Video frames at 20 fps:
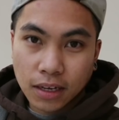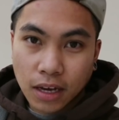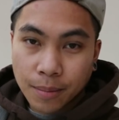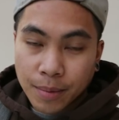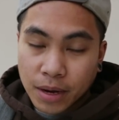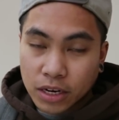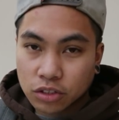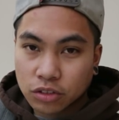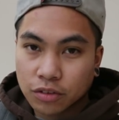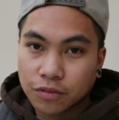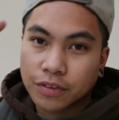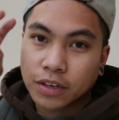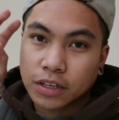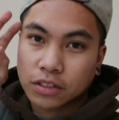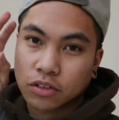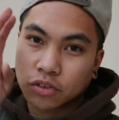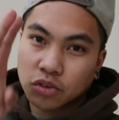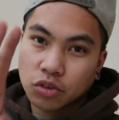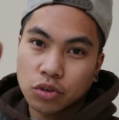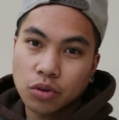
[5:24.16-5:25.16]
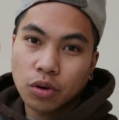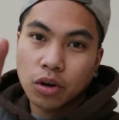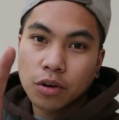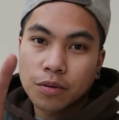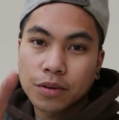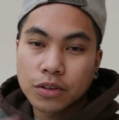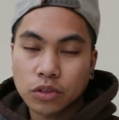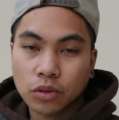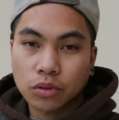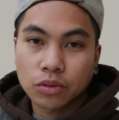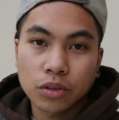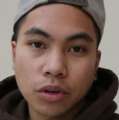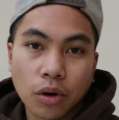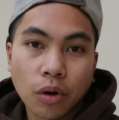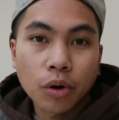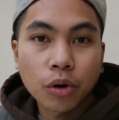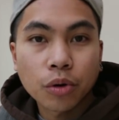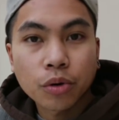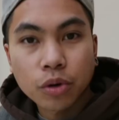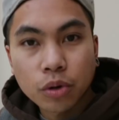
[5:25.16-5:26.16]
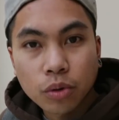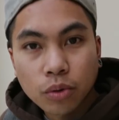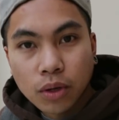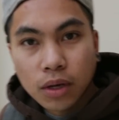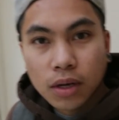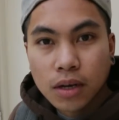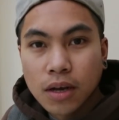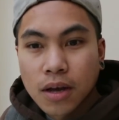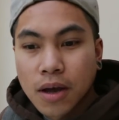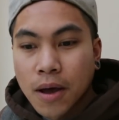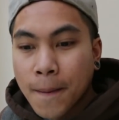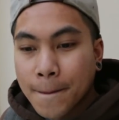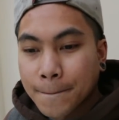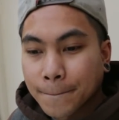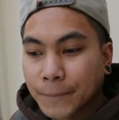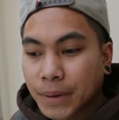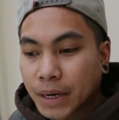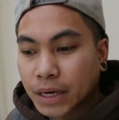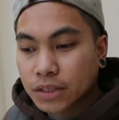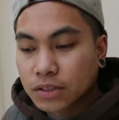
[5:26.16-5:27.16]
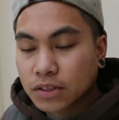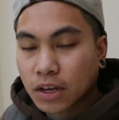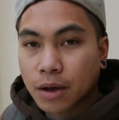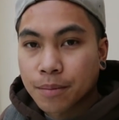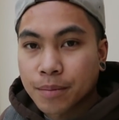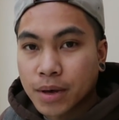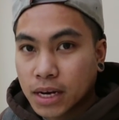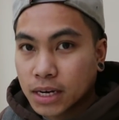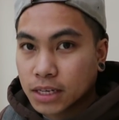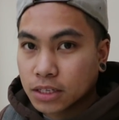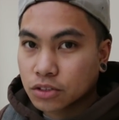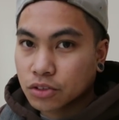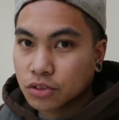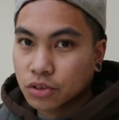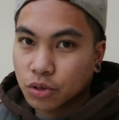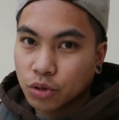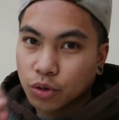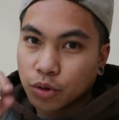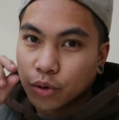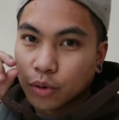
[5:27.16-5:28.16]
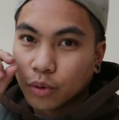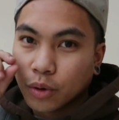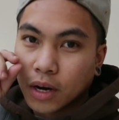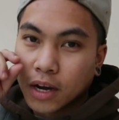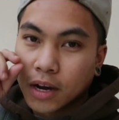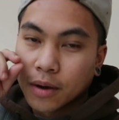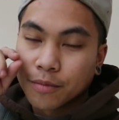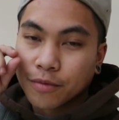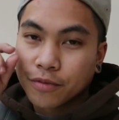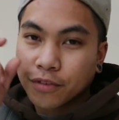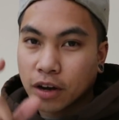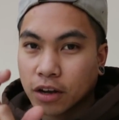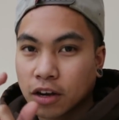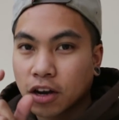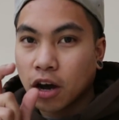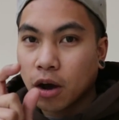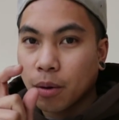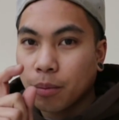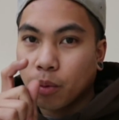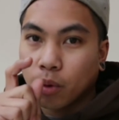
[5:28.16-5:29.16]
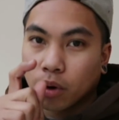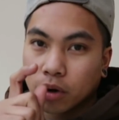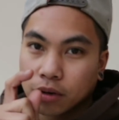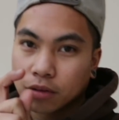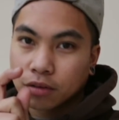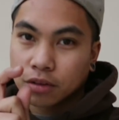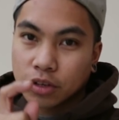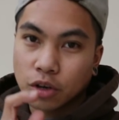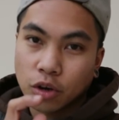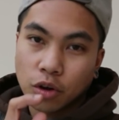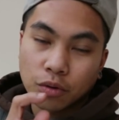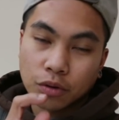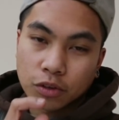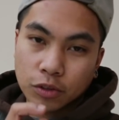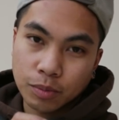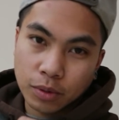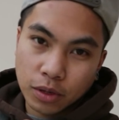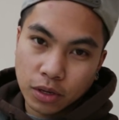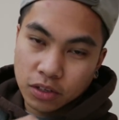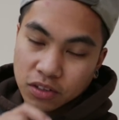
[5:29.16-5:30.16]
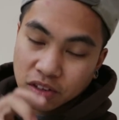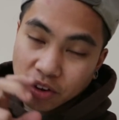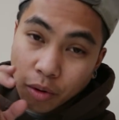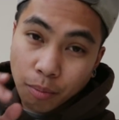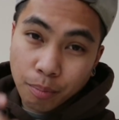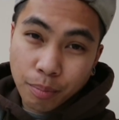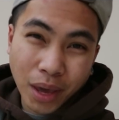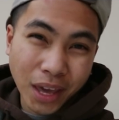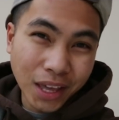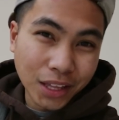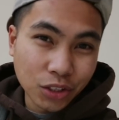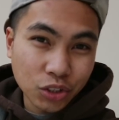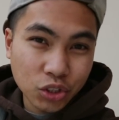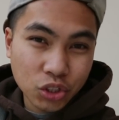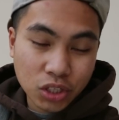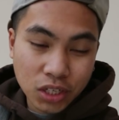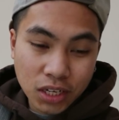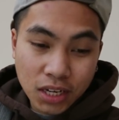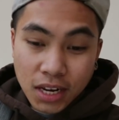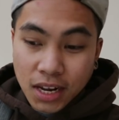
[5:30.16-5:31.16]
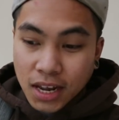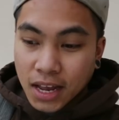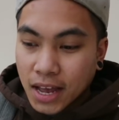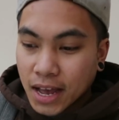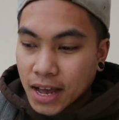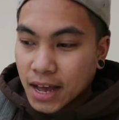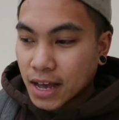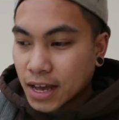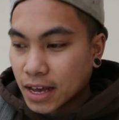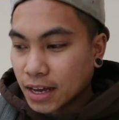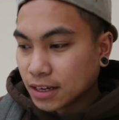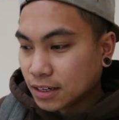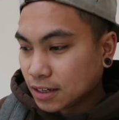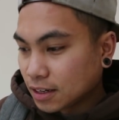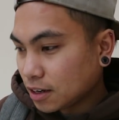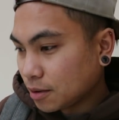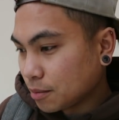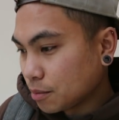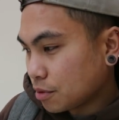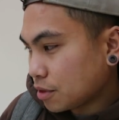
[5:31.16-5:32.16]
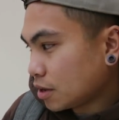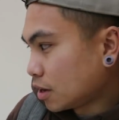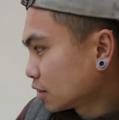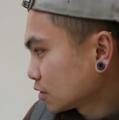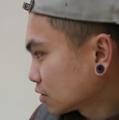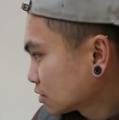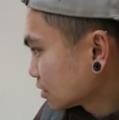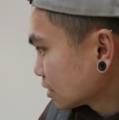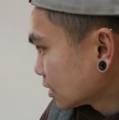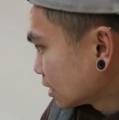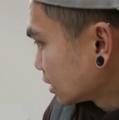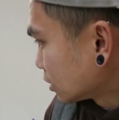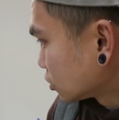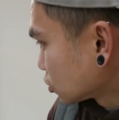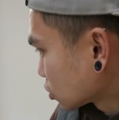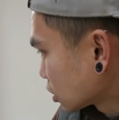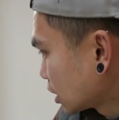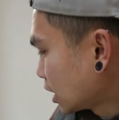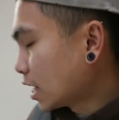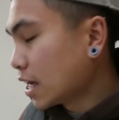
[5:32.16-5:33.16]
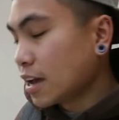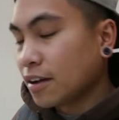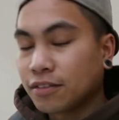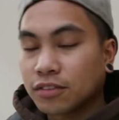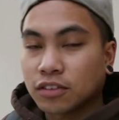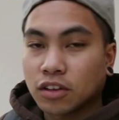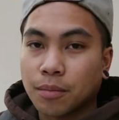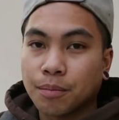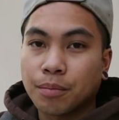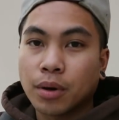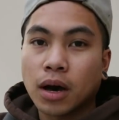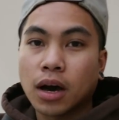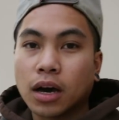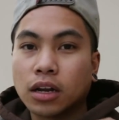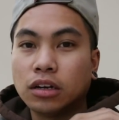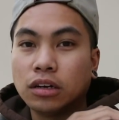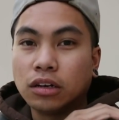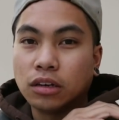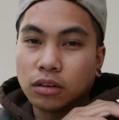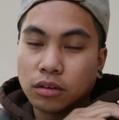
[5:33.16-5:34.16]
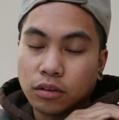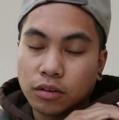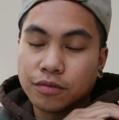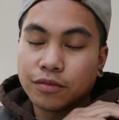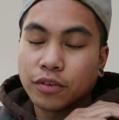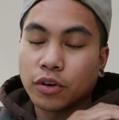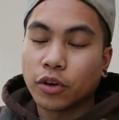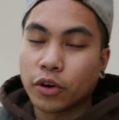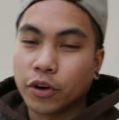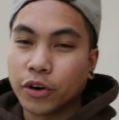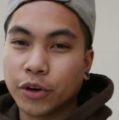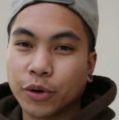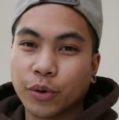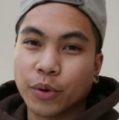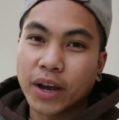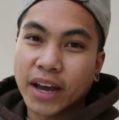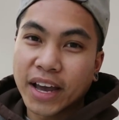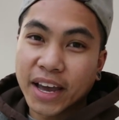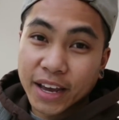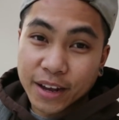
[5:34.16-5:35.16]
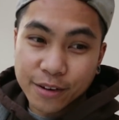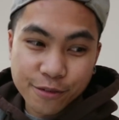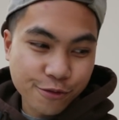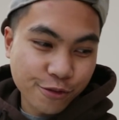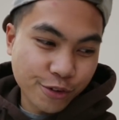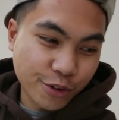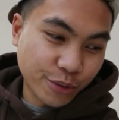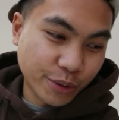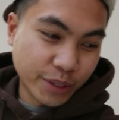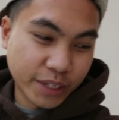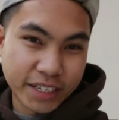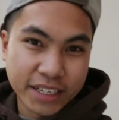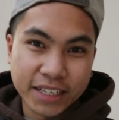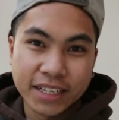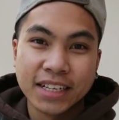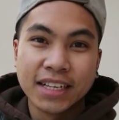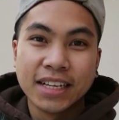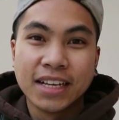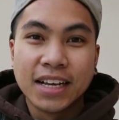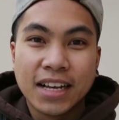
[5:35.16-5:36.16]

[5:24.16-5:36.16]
I managed to fix the two O-rings on the oil cooler but I managed to um, fuck up one of the O-rings because it got pinched and um, thus it just left a puddle of oil everywhere.